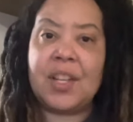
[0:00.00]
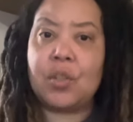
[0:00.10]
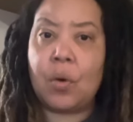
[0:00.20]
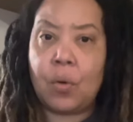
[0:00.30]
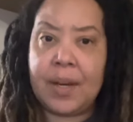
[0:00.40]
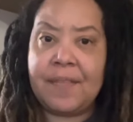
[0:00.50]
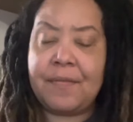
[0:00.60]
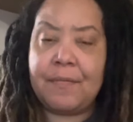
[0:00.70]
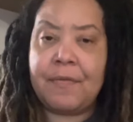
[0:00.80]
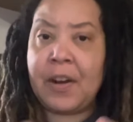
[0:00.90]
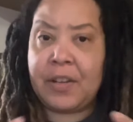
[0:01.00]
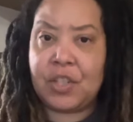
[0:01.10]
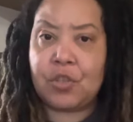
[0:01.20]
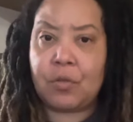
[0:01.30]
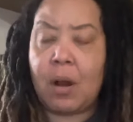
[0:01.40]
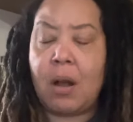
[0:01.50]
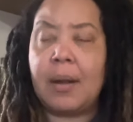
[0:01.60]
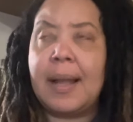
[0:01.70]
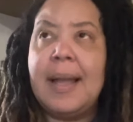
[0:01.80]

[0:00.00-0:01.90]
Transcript: that's already fairly strong.